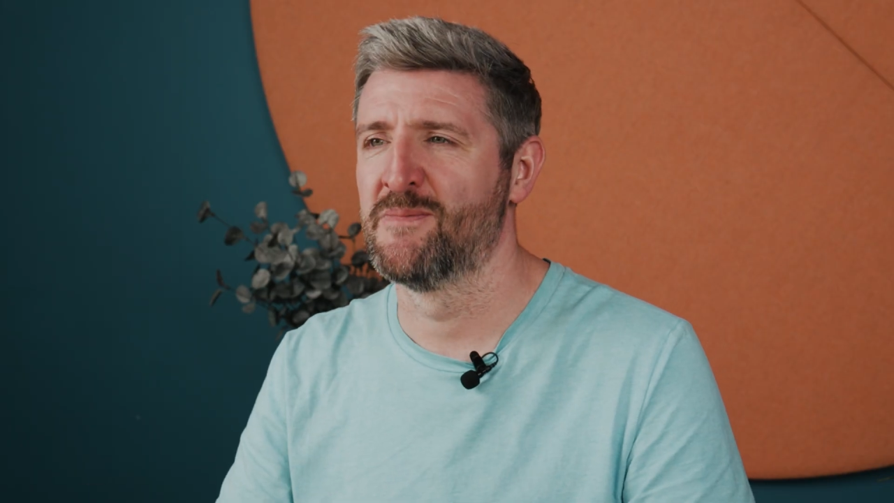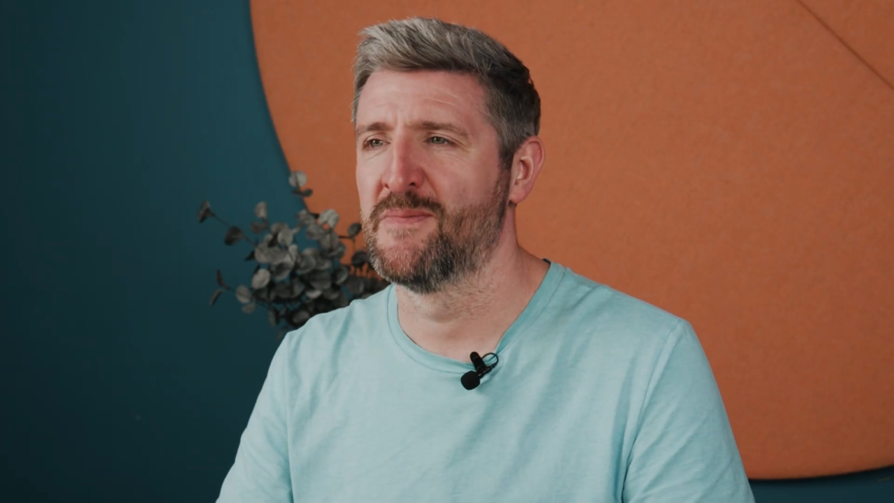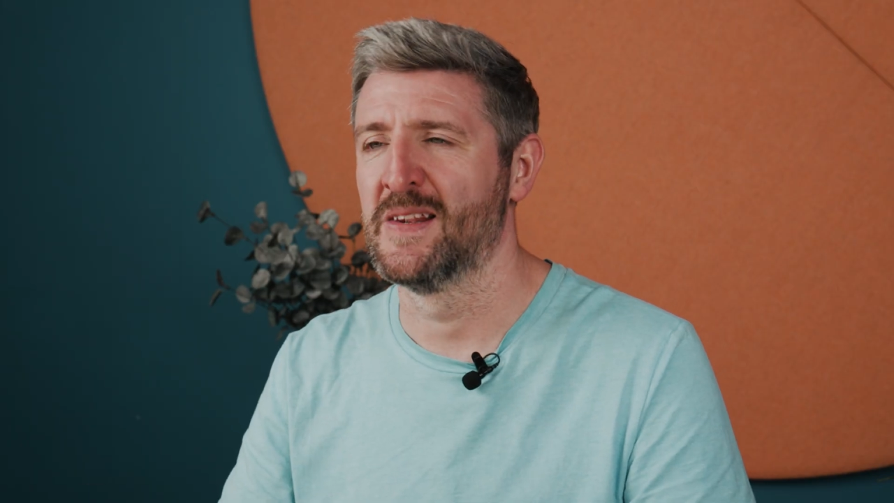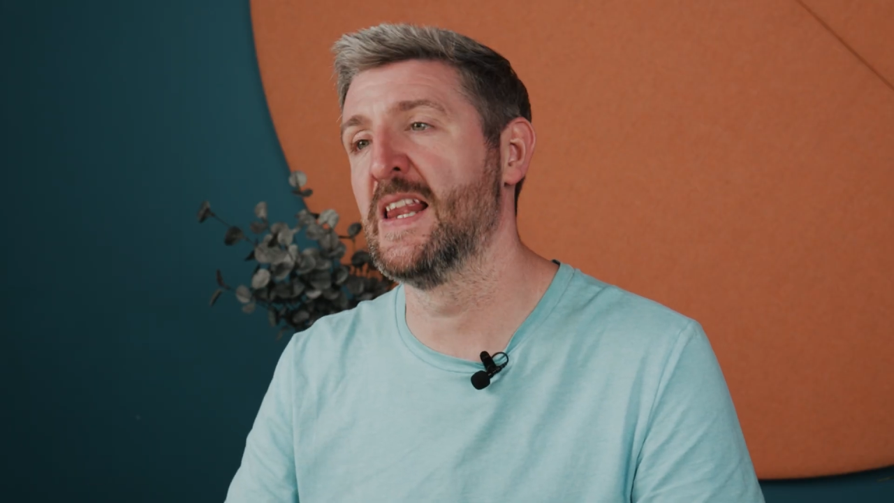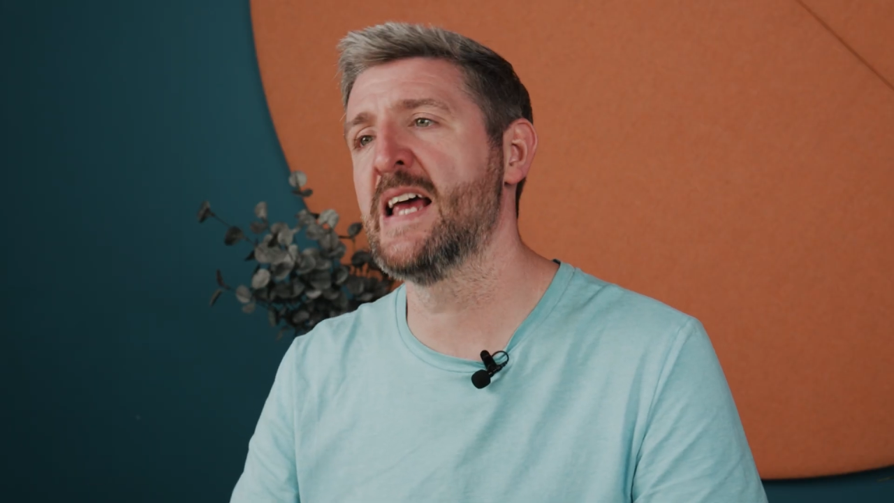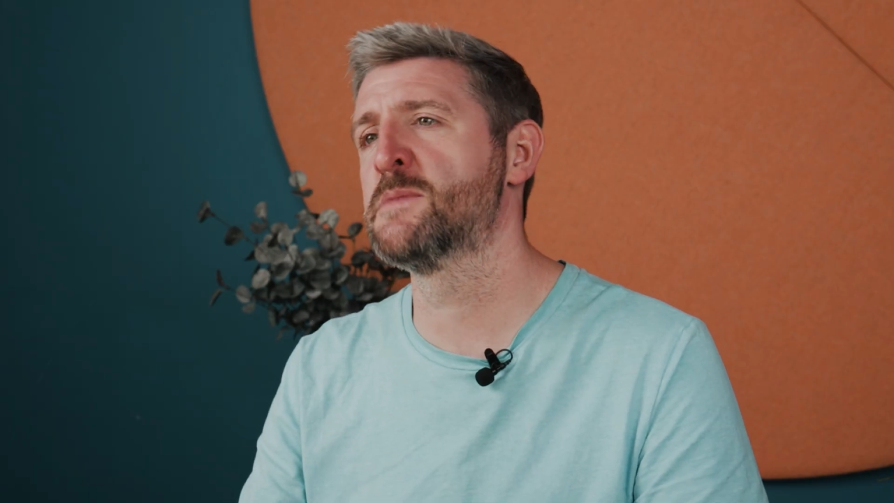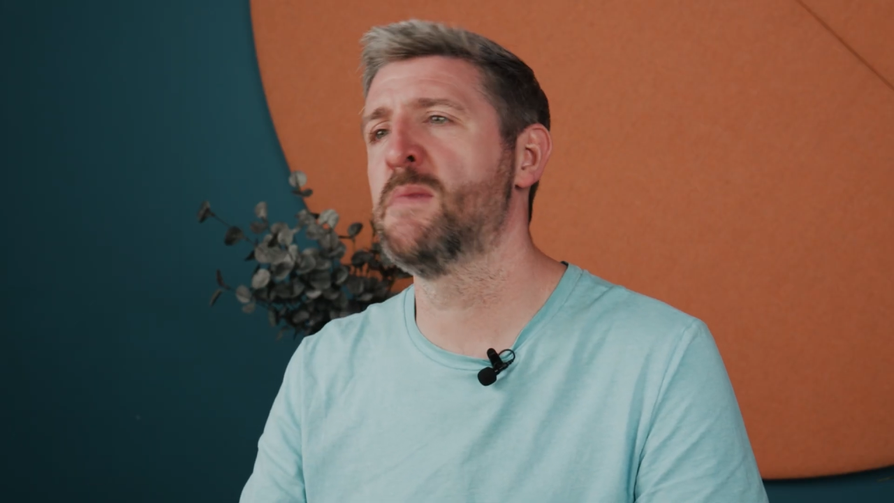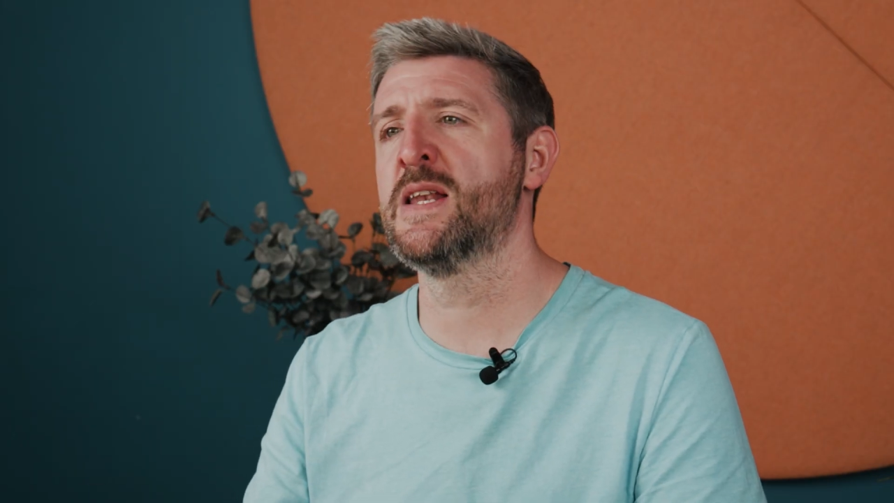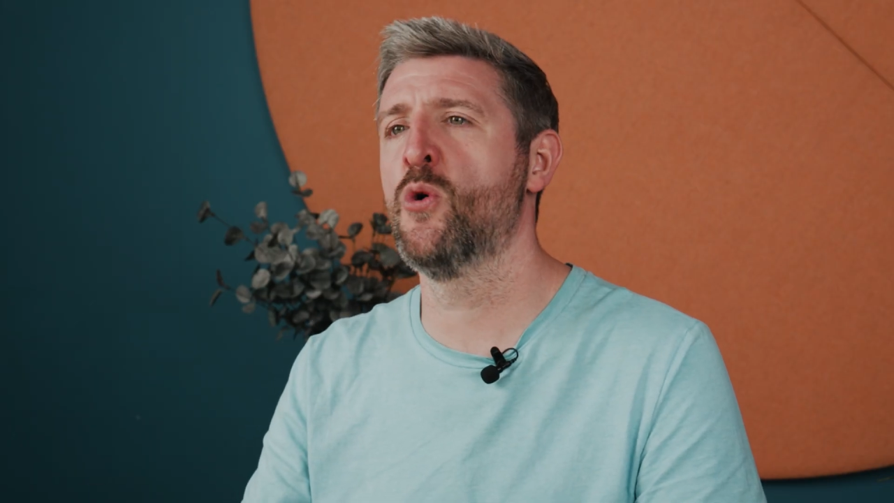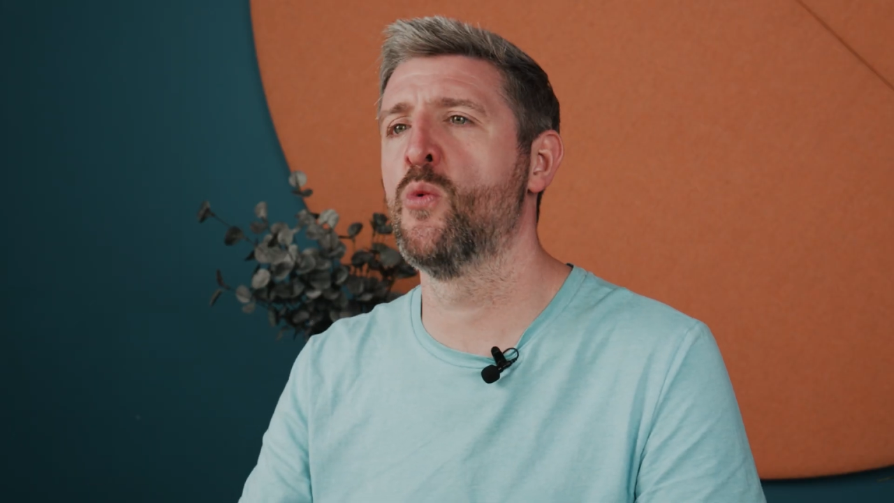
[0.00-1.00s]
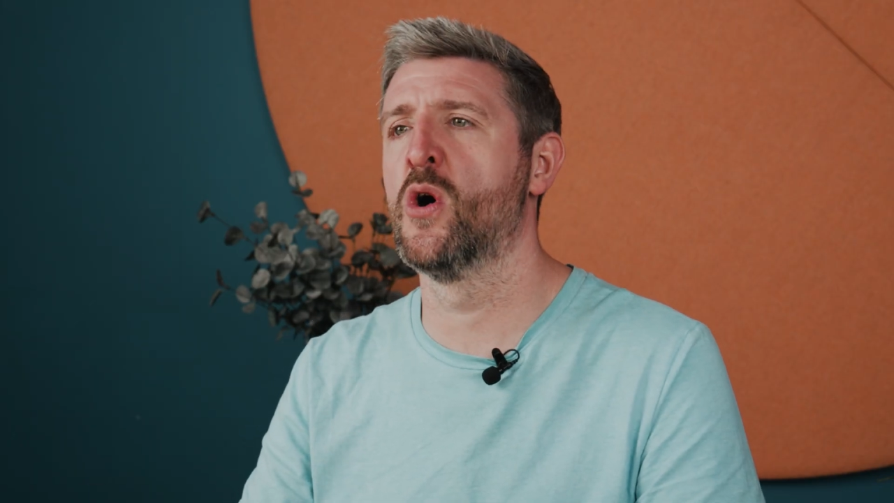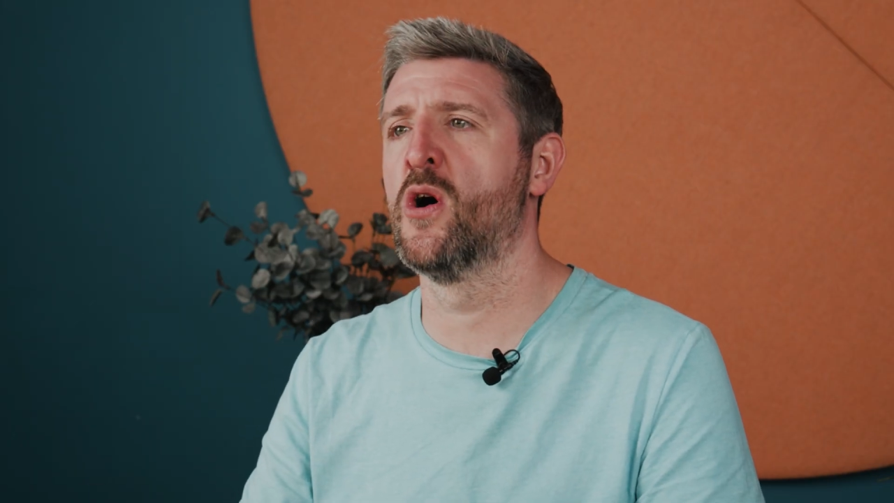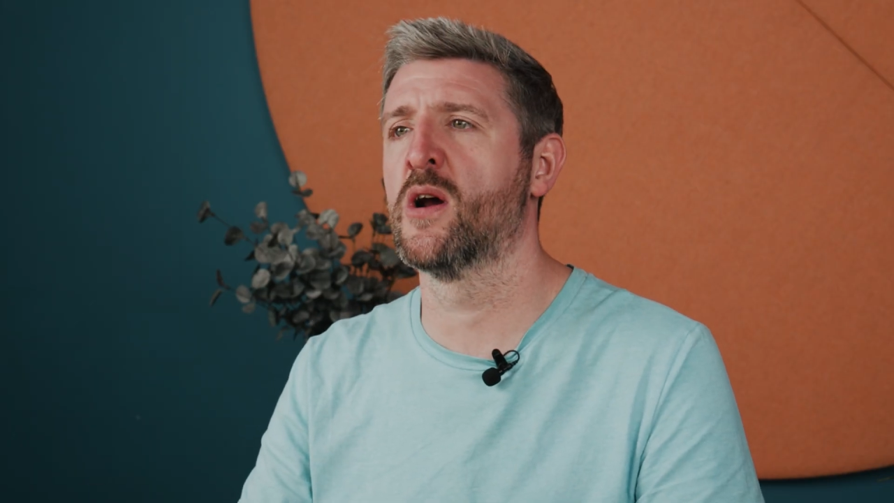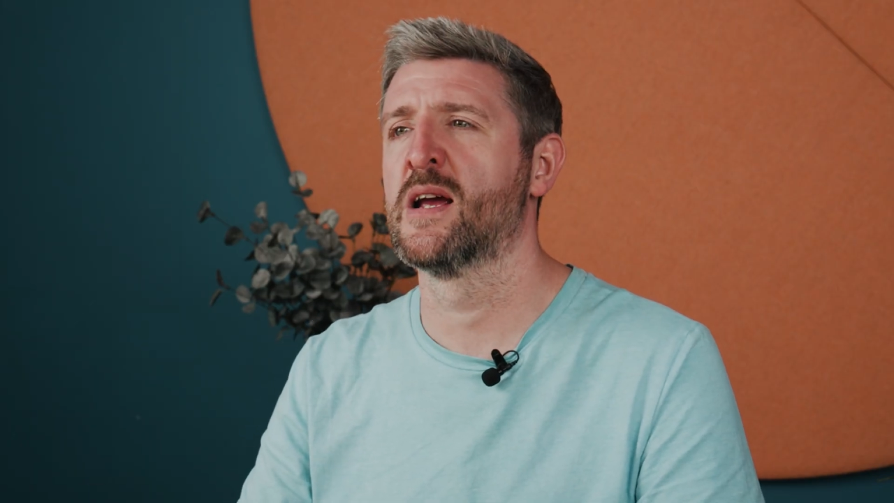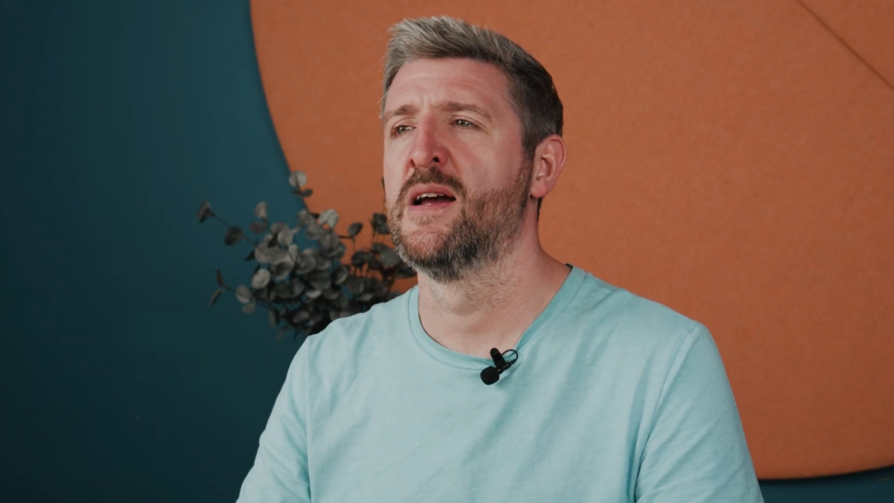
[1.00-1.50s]
Less manual
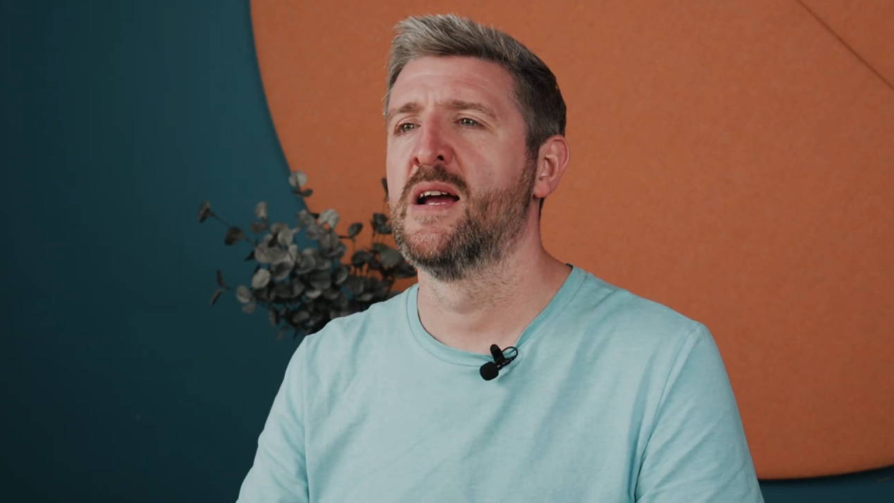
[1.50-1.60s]
work,